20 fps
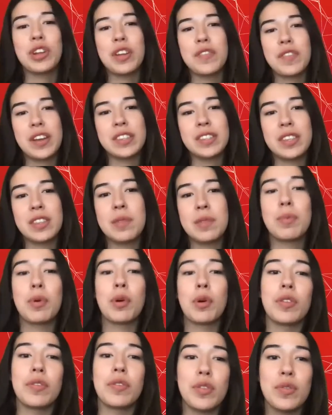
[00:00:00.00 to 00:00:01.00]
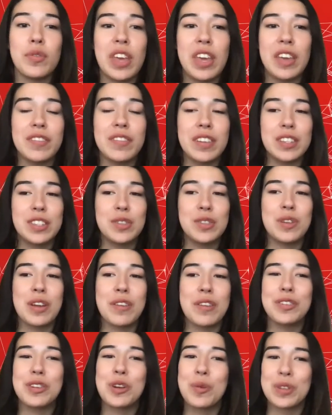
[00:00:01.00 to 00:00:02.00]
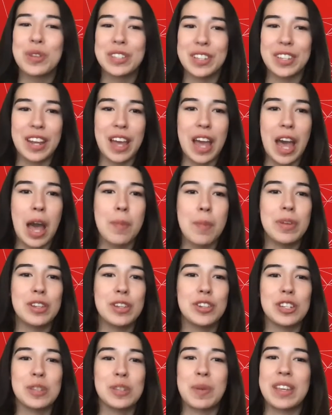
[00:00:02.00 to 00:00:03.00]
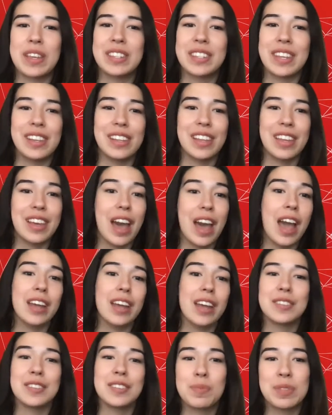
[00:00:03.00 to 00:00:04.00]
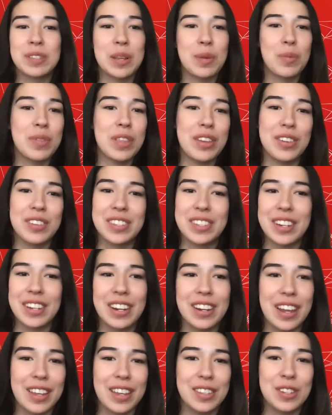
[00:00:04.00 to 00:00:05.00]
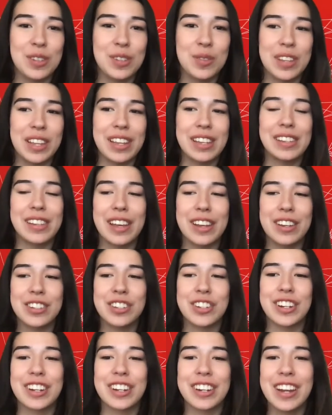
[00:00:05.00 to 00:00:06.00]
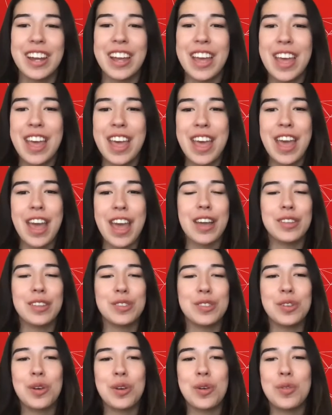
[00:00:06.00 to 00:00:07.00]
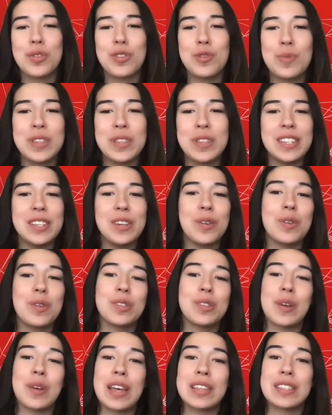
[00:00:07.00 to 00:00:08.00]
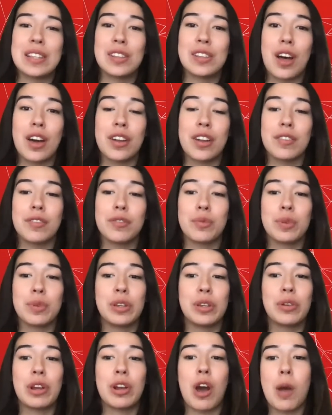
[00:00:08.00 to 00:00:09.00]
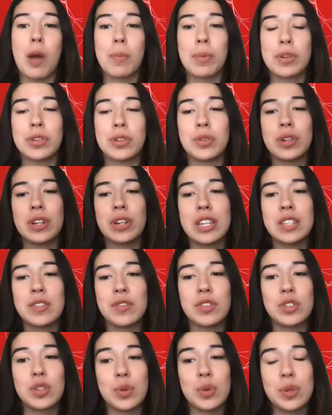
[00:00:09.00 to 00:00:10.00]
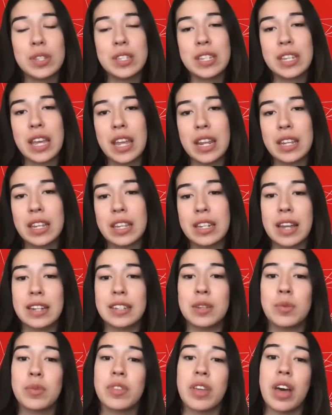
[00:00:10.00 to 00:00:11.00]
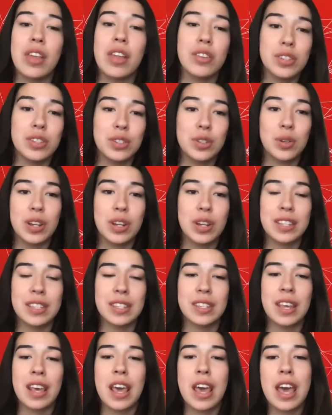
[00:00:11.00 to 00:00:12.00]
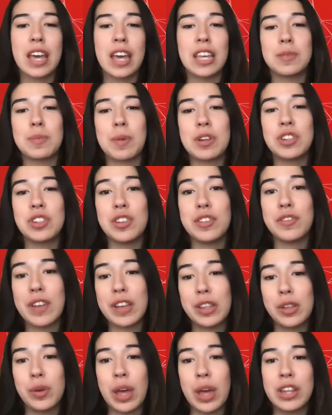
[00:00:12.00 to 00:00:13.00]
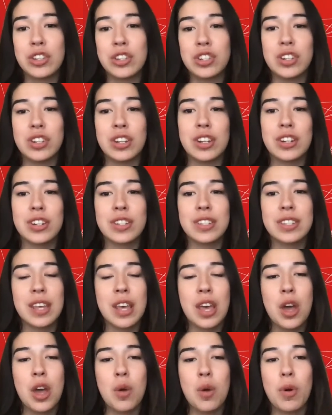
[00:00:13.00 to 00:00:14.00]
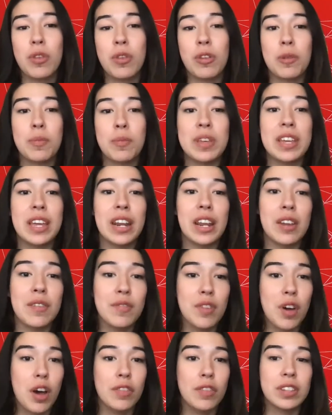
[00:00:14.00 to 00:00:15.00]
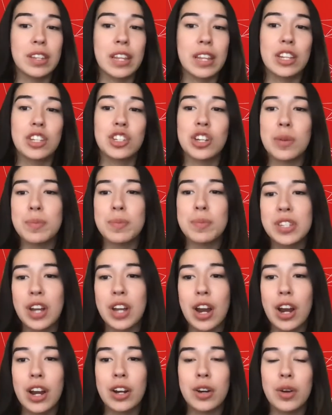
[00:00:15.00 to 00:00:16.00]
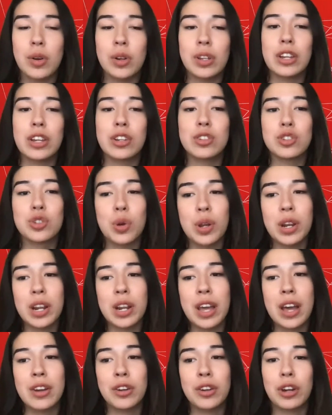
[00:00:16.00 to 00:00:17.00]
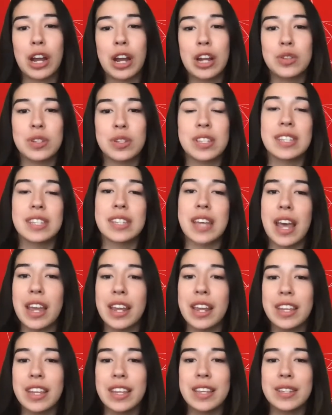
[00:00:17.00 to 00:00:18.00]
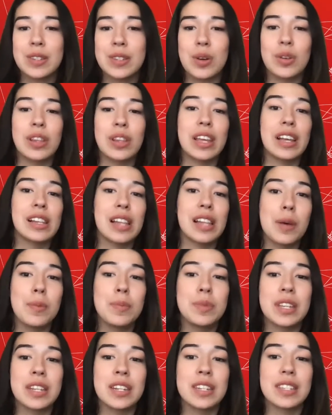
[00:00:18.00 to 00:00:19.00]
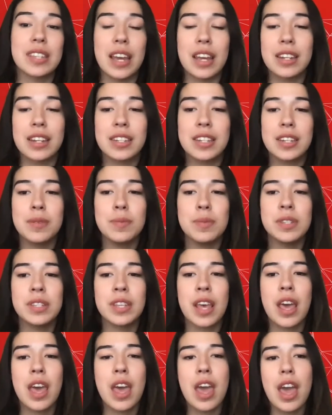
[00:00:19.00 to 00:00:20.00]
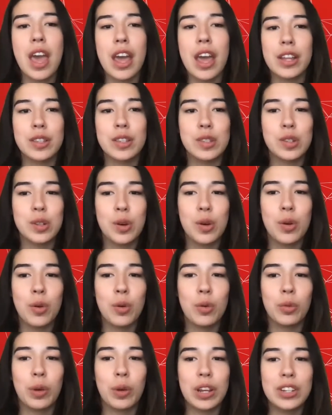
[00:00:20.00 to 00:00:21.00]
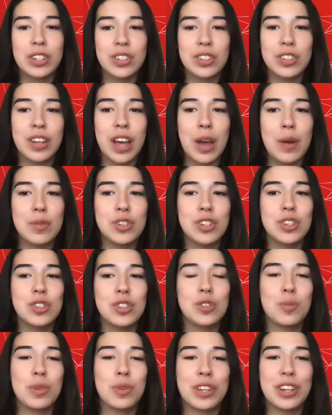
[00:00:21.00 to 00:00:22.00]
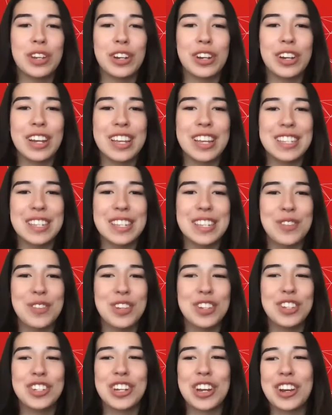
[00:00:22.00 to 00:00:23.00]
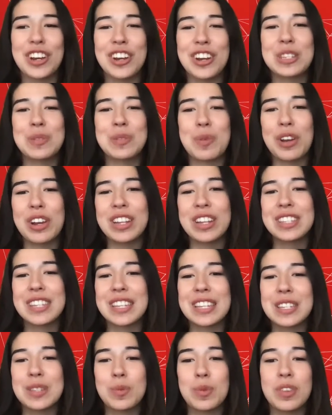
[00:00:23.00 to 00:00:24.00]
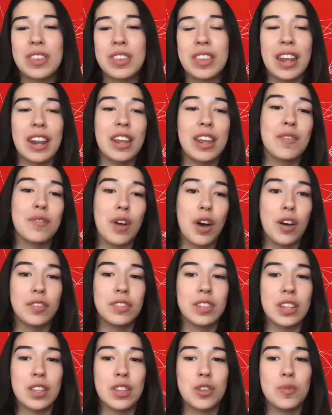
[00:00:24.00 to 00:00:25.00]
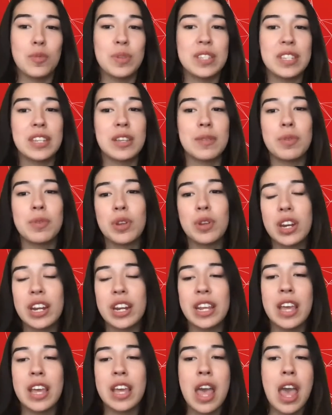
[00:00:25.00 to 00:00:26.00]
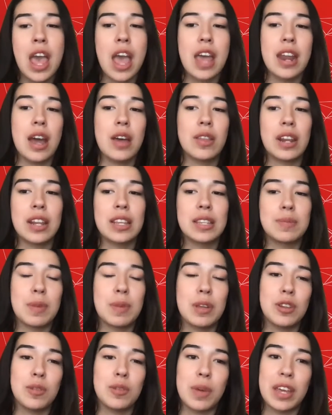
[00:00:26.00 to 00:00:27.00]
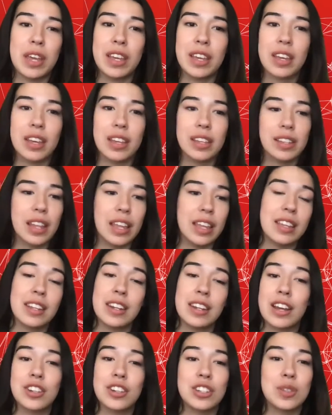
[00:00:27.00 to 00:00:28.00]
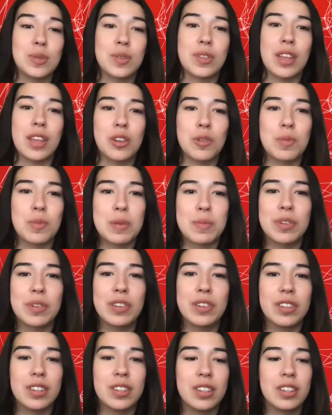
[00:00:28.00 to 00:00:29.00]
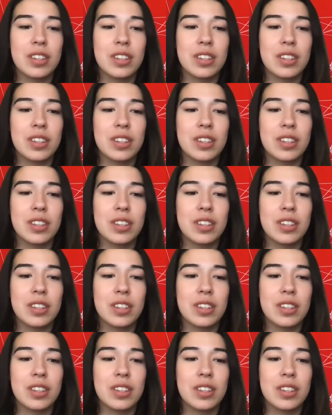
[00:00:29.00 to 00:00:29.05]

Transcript: advice that the both of you gave because you never know what's going to happen just by saying like hi to someone that you're sitting next to in like a lecture. And so UBC also has a lot of really great opportunities for students to get connected with other students, especially fellow engineers, whether it be getting involved in like Jumpstart or like joining undergraduate societies or like clubs and design teams. And so, Rachel, I was just super curious if you could share your experiences with getting involved in the UBC community and how that has made you make like connections with other people.